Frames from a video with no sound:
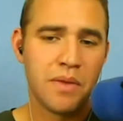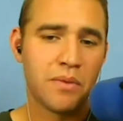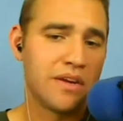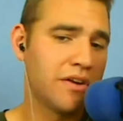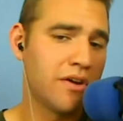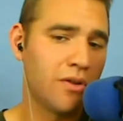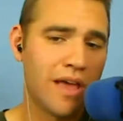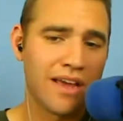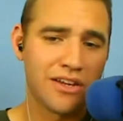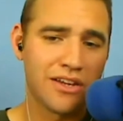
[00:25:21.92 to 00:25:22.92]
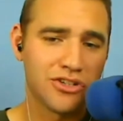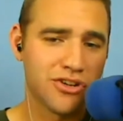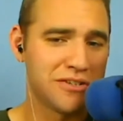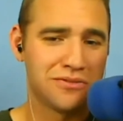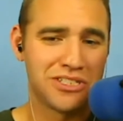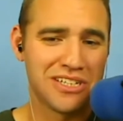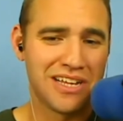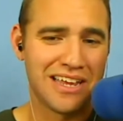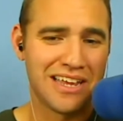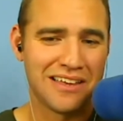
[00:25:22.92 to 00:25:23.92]
people need to know, like, and trust you, just
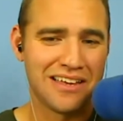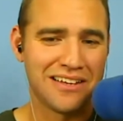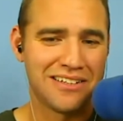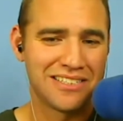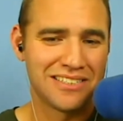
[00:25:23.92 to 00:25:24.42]
like anything yep, else.